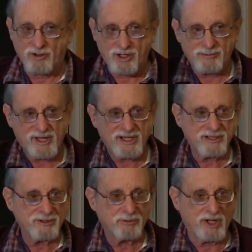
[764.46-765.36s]

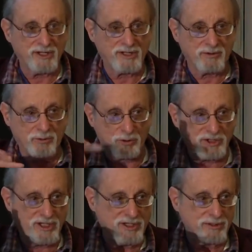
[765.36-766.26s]
automatically running,
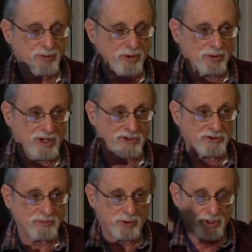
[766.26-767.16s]
rotating the
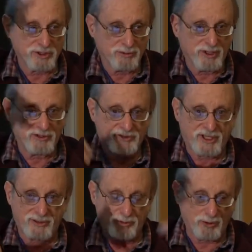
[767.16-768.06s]
polarizers, pulling the plates
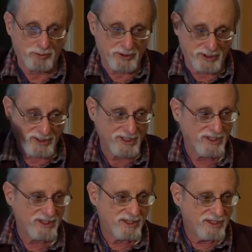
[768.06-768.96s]
out appropriately,
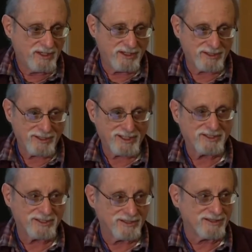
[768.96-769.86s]
and
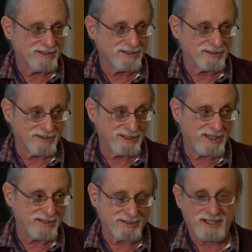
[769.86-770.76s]
collecting the
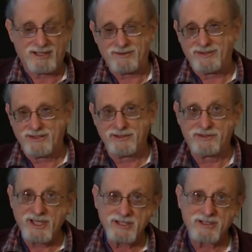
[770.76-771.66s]
data. Now, the
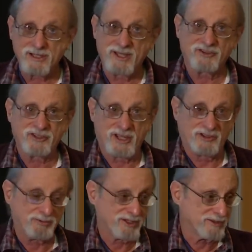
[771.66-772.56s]
data collection
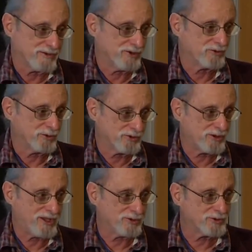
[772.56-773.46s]
aspect of this was
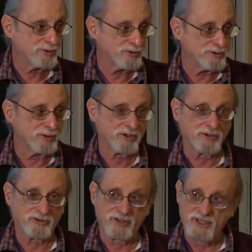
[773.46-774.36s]
rather crude
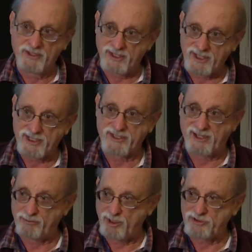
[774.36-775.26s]
because they had to
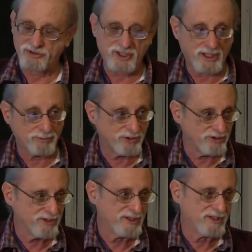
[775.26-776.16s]
have punch tapes.